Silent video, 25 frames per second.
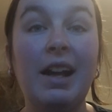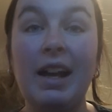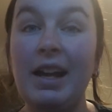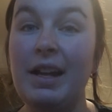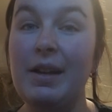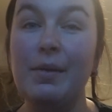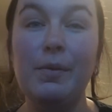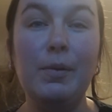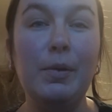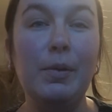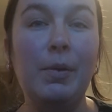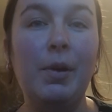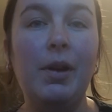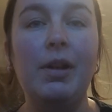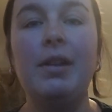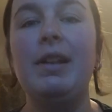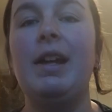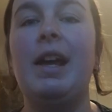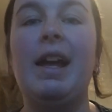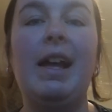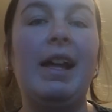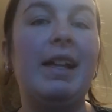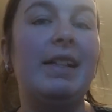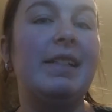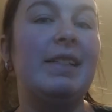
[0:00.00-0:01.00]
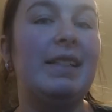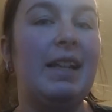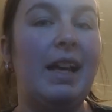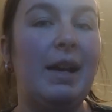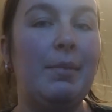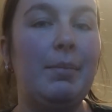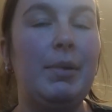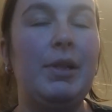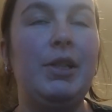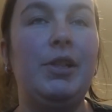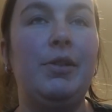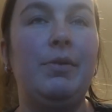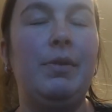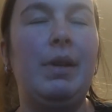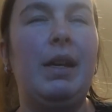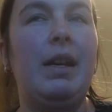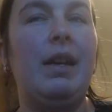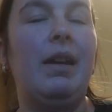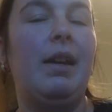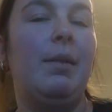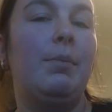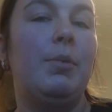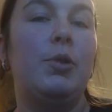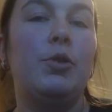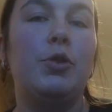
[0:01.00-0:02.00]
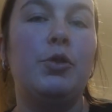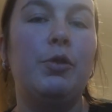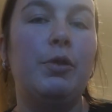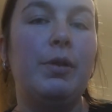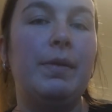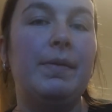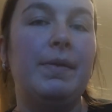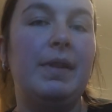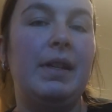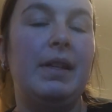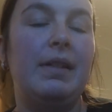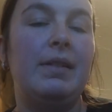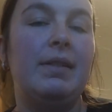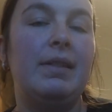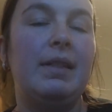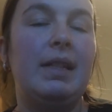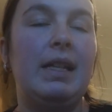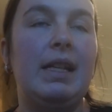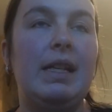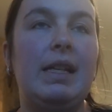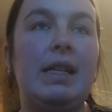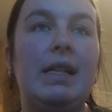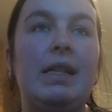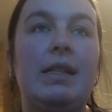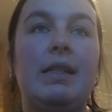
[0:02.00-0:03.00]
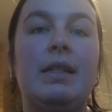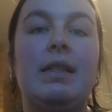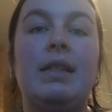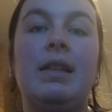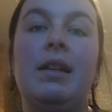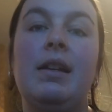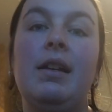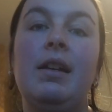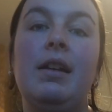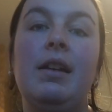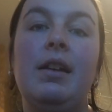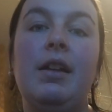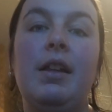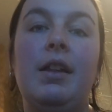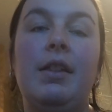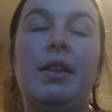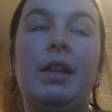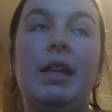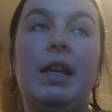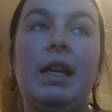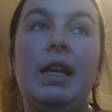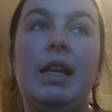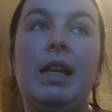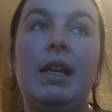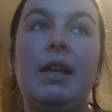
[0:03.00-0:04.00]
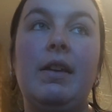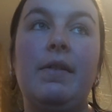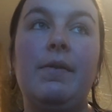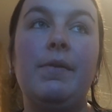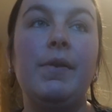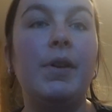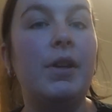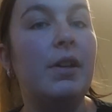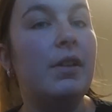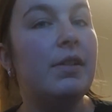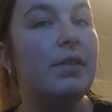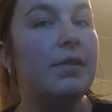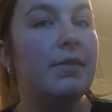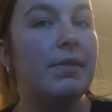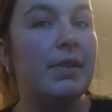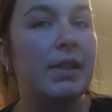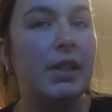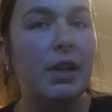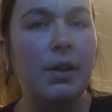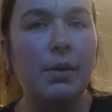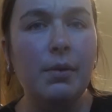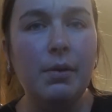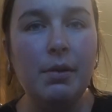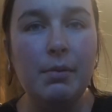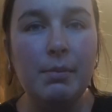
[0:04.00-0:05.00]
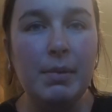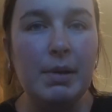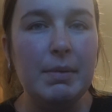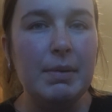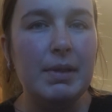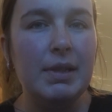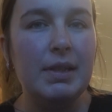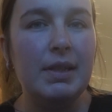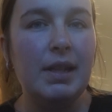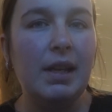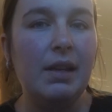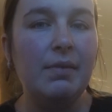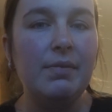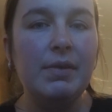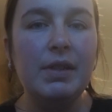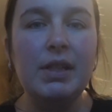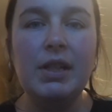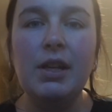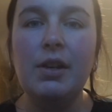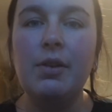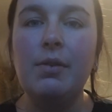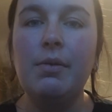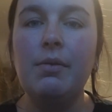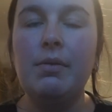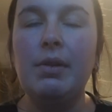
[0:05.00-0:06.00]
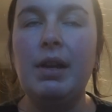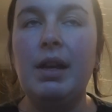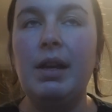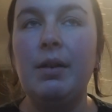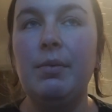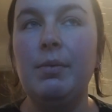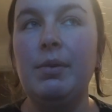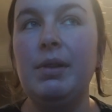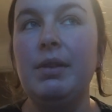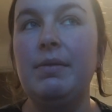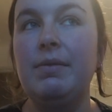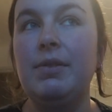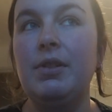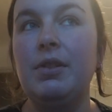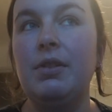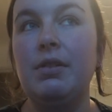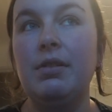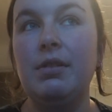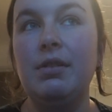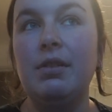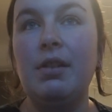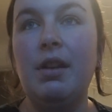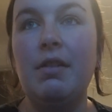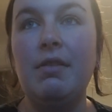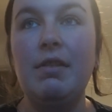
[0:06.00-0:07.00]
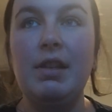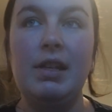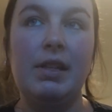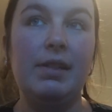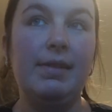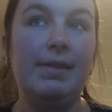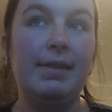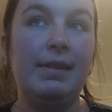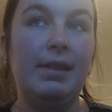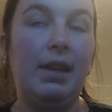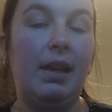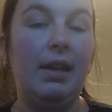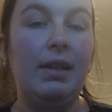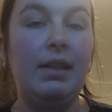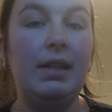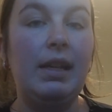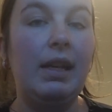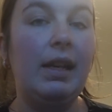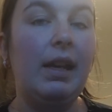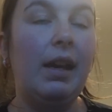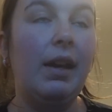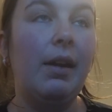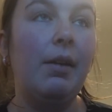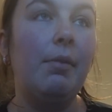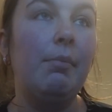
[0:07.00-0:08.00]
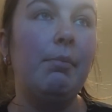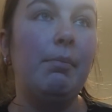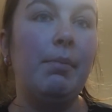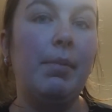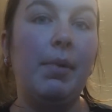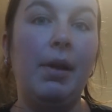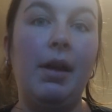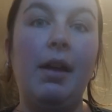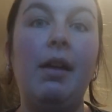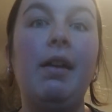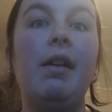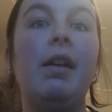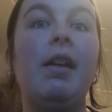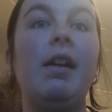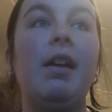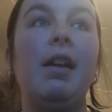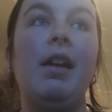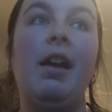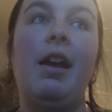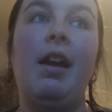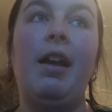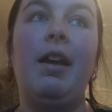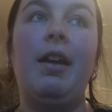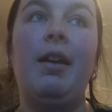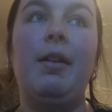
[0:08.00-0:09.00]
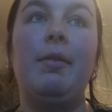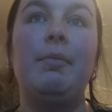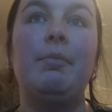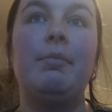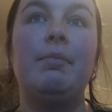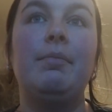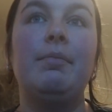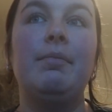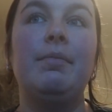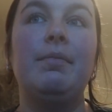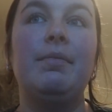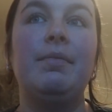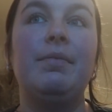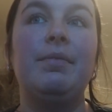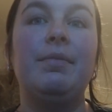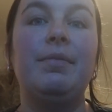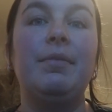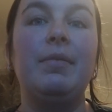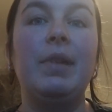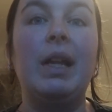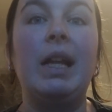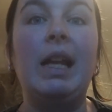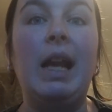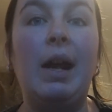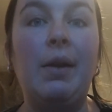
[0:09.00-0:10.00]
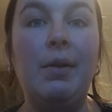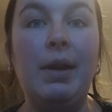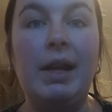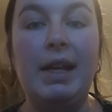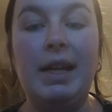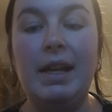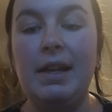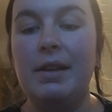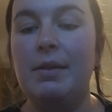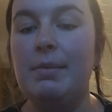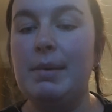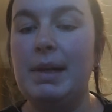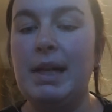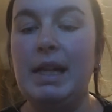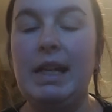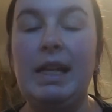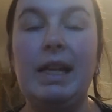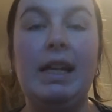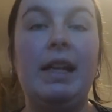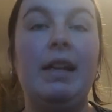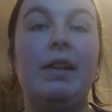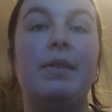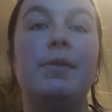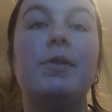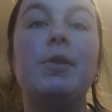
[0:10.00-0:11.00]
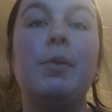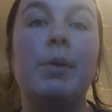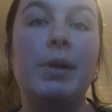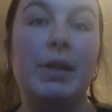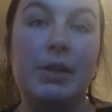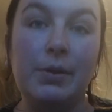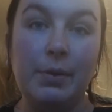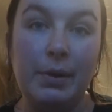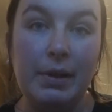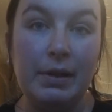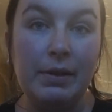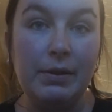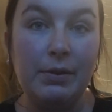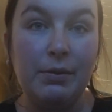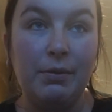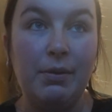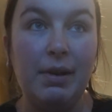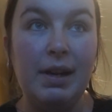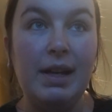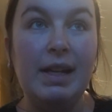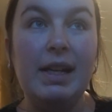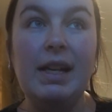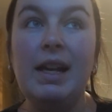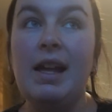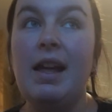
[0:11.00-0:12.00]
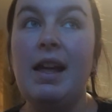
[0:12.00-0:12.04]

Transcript: Hi everyone and Happy New Year. I'm not sure if this is the first video or maybe the second video that I will have done this year, but I'm now like at the beginning of 2023. I